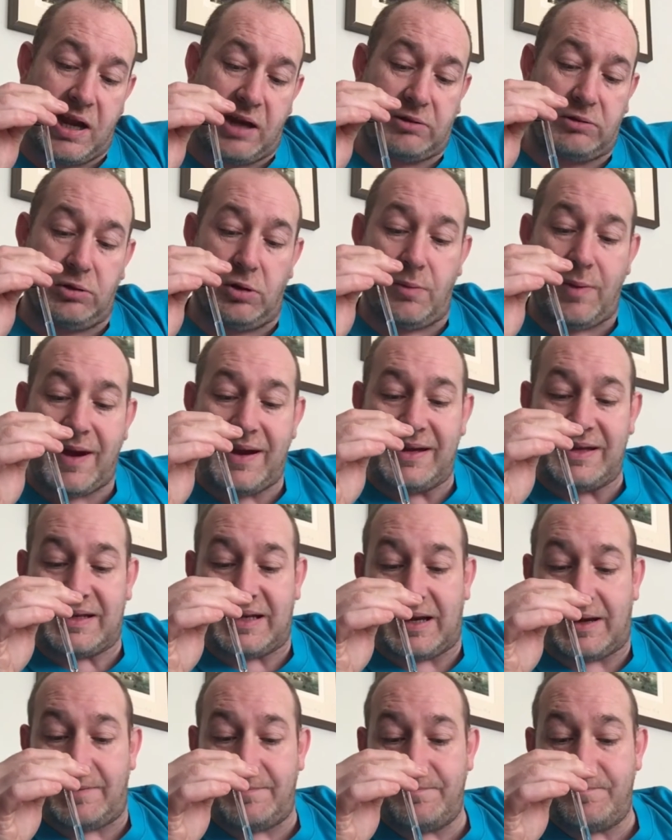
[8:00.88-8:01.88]
Nichrome
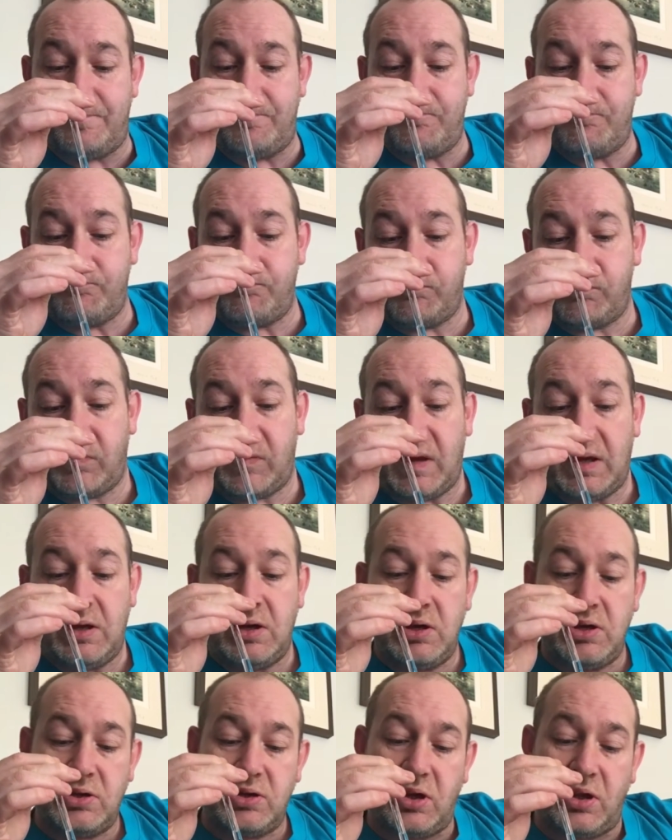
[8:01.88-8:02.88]
80.
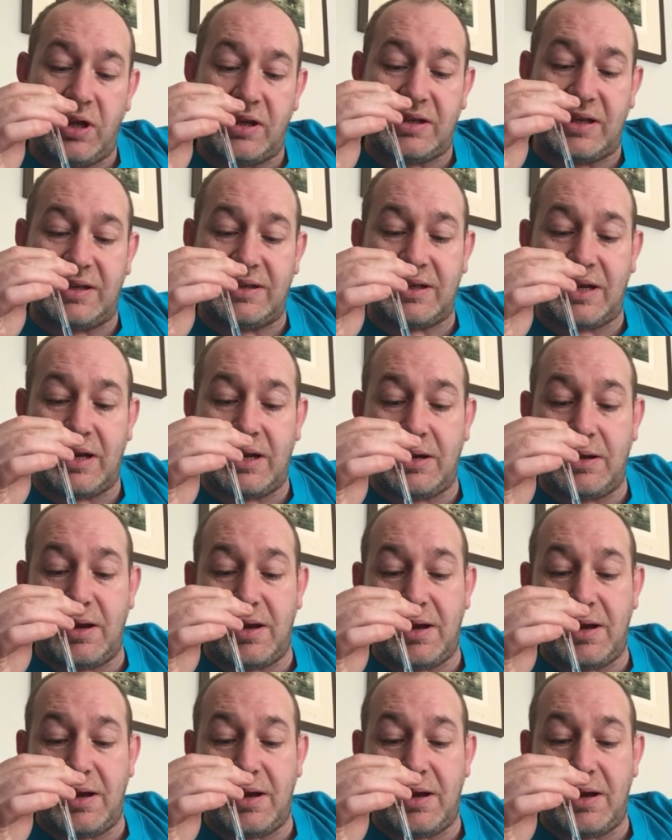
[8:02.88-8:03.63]
So this is